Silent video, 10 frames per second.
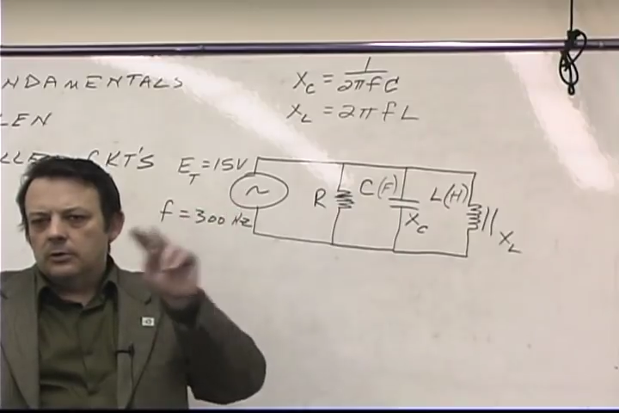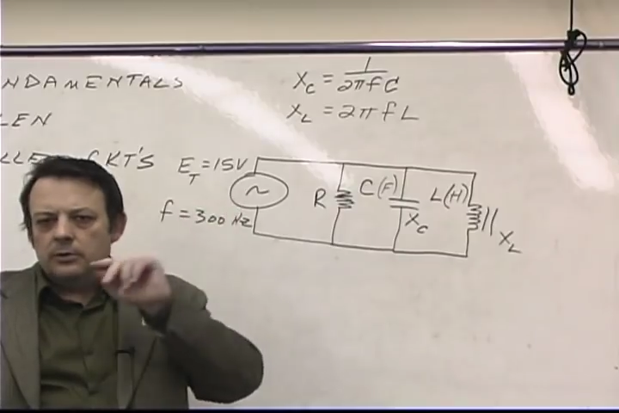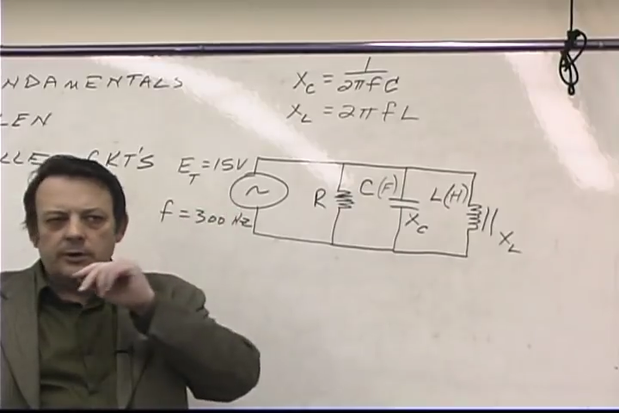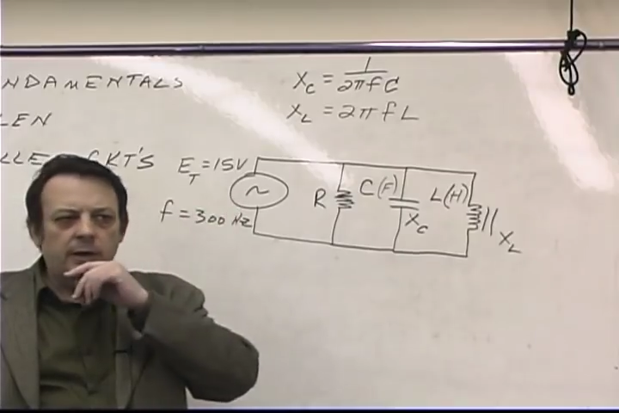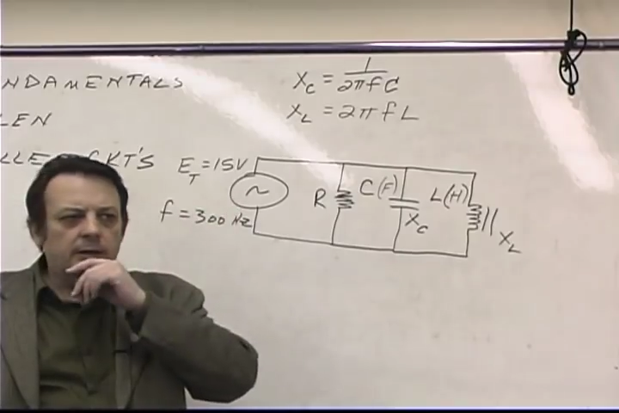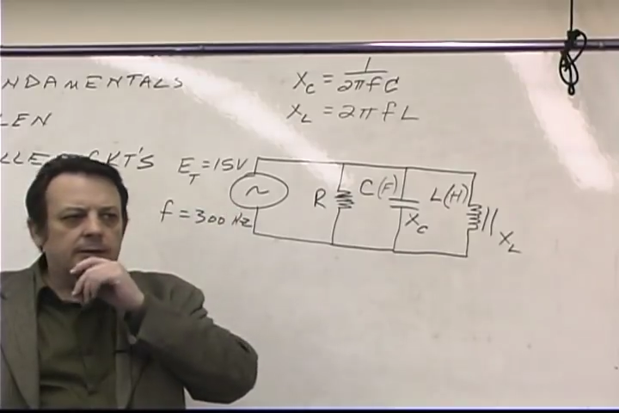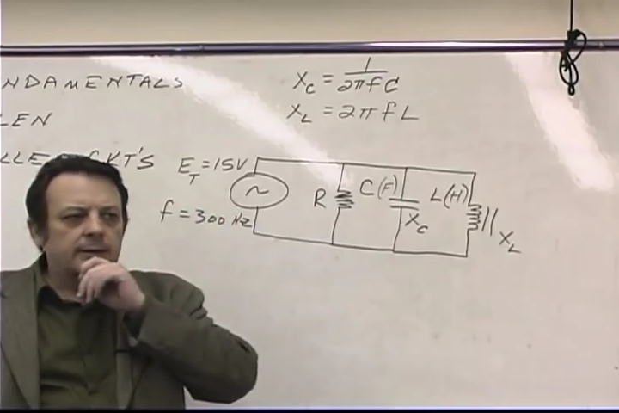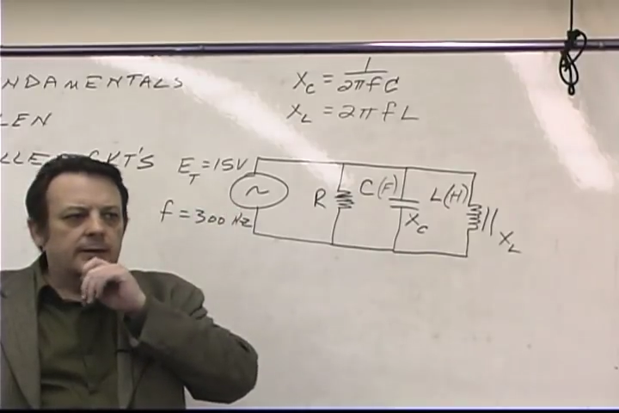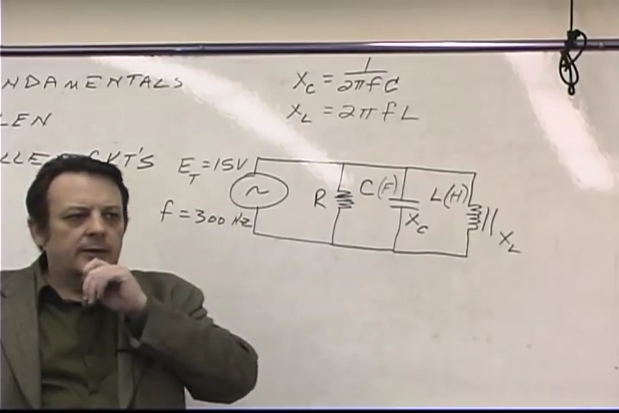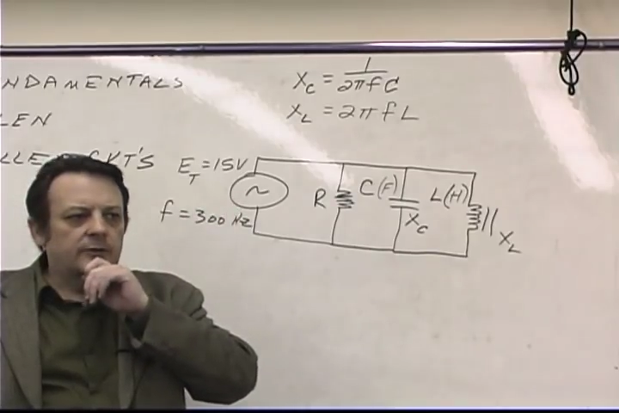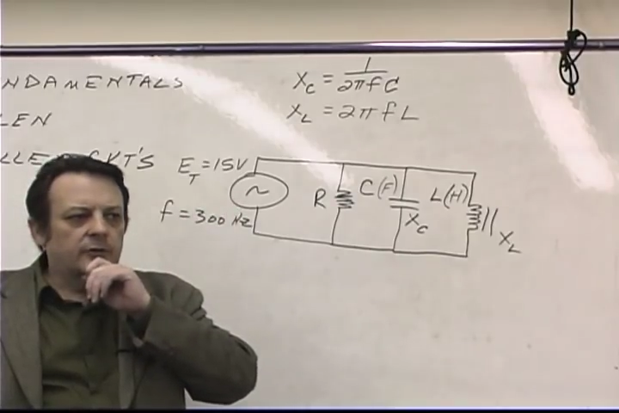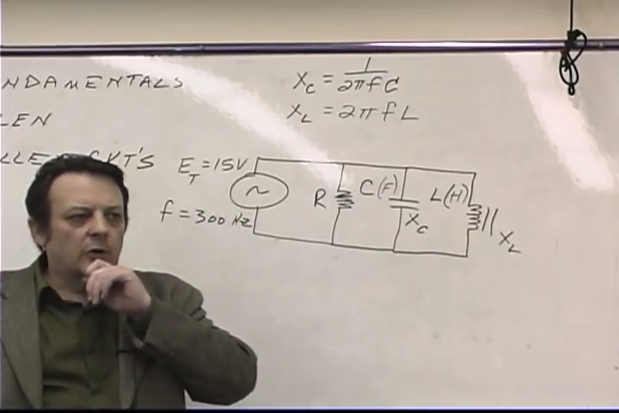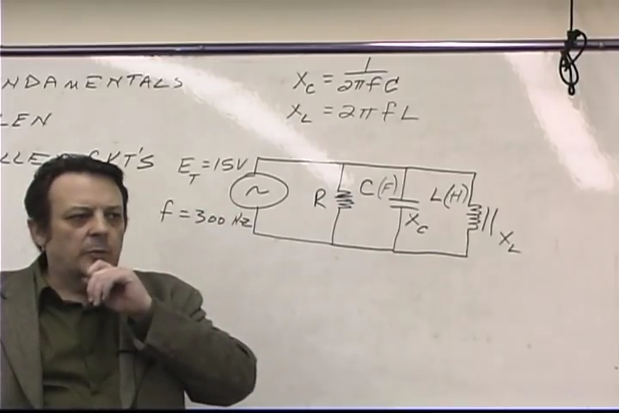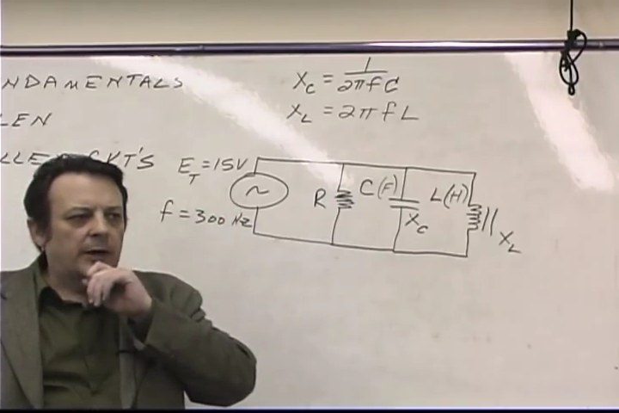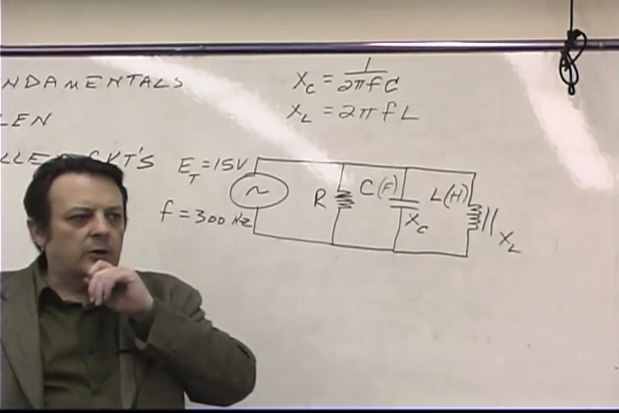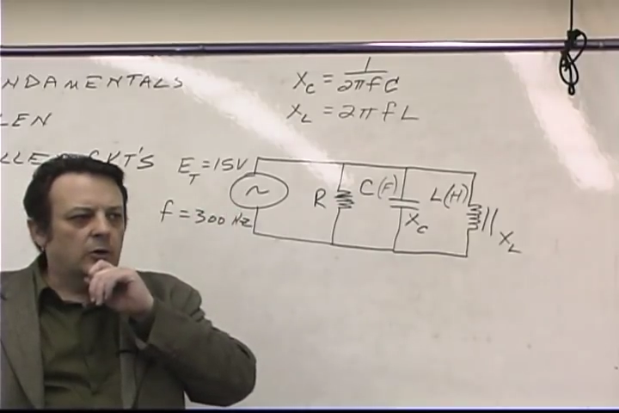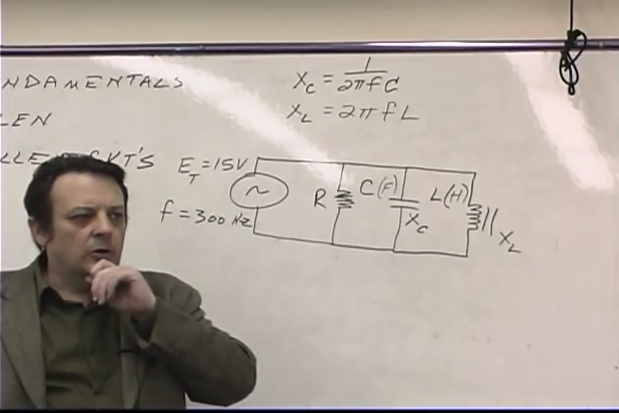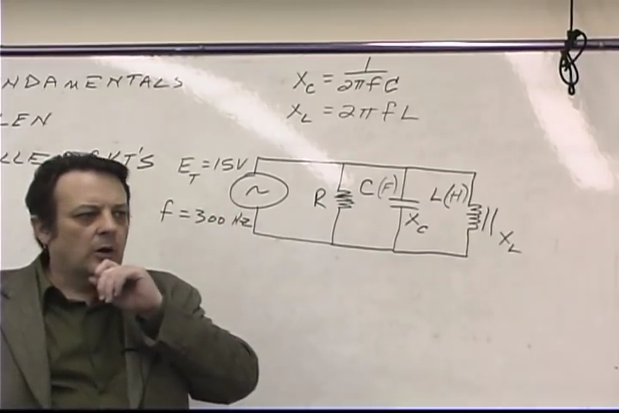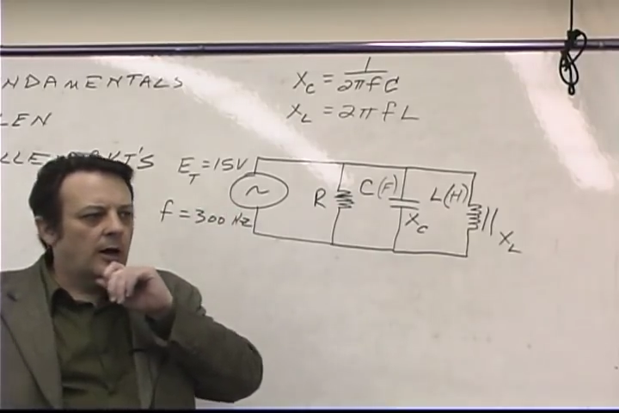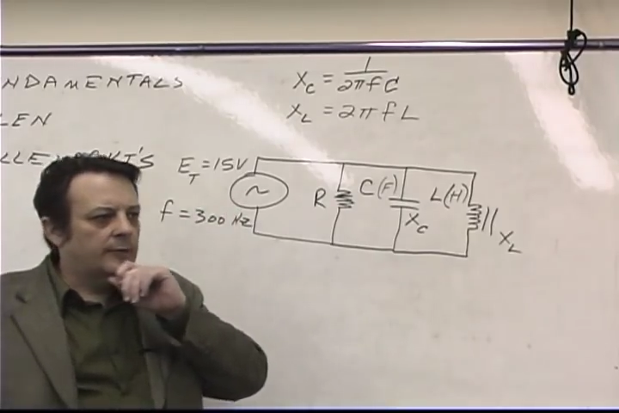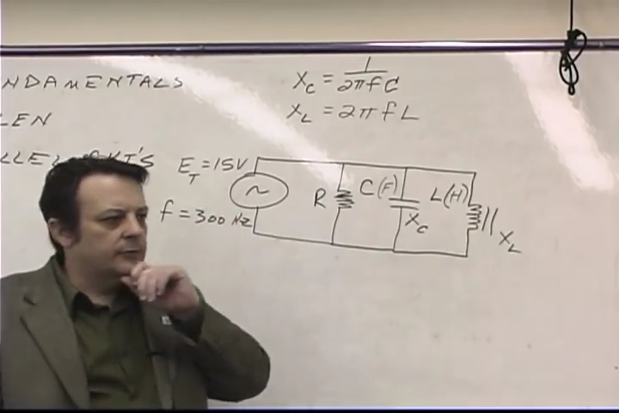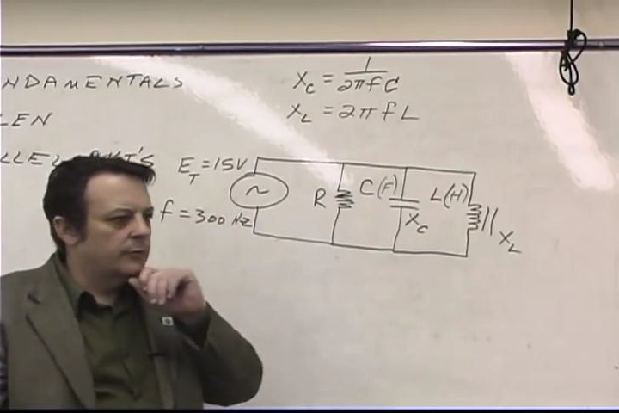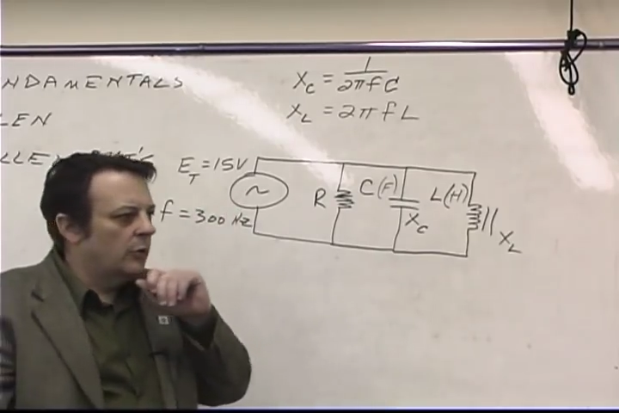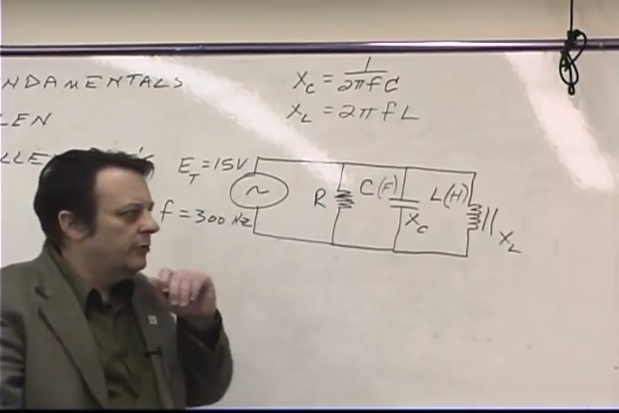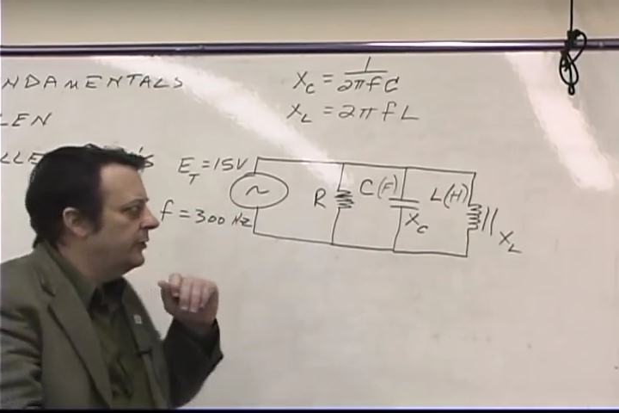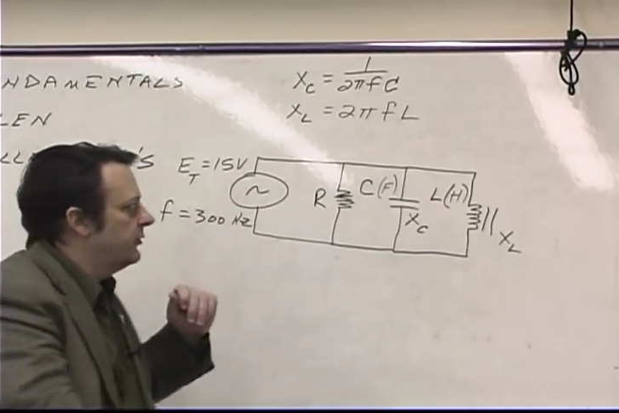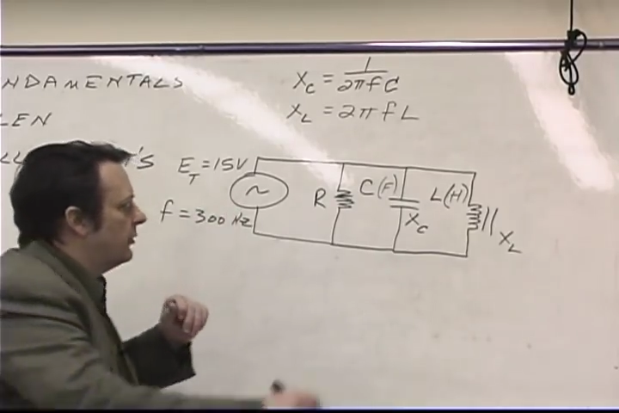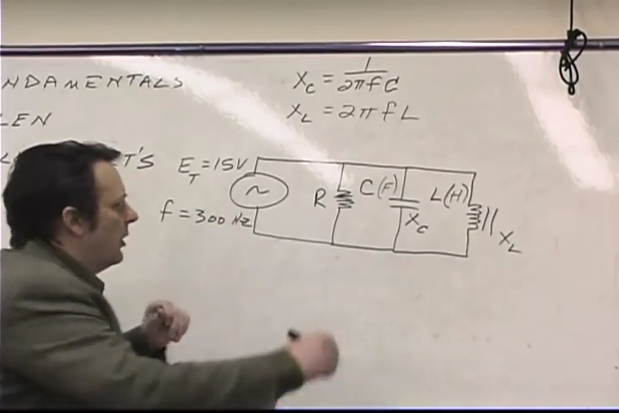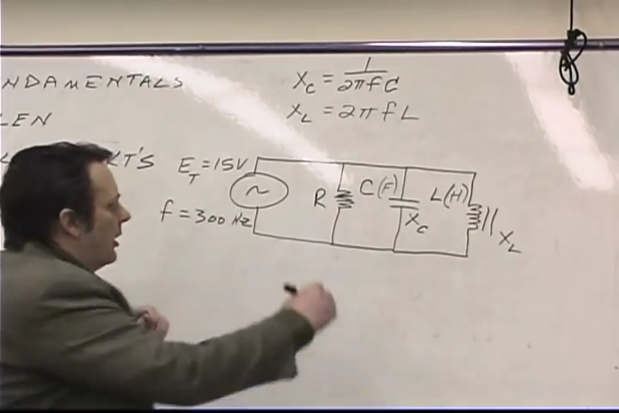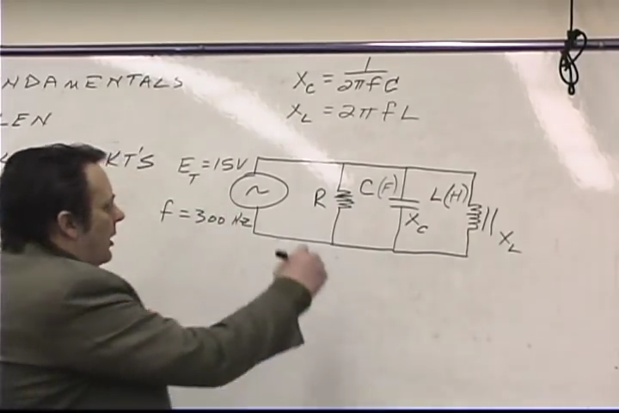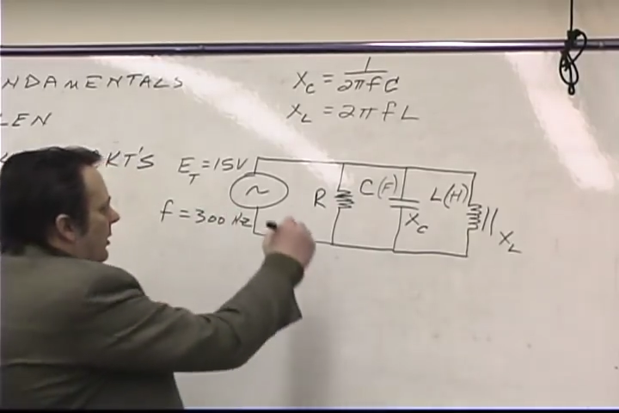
Okay? And so by Kirchhoff's voltage law,